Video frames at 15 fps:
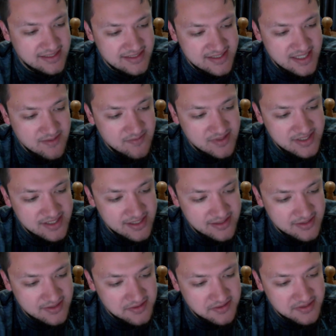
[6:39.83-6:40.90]

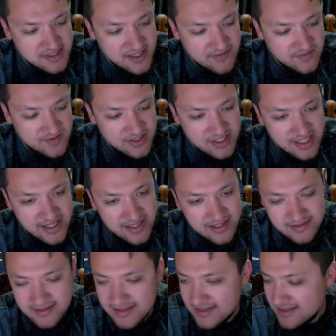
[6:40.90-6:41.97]
76ers have a
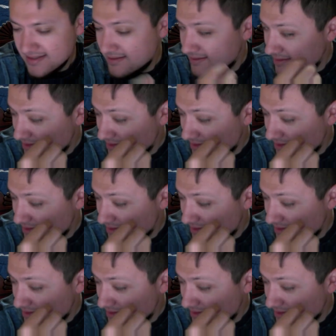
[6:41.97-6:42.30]
chance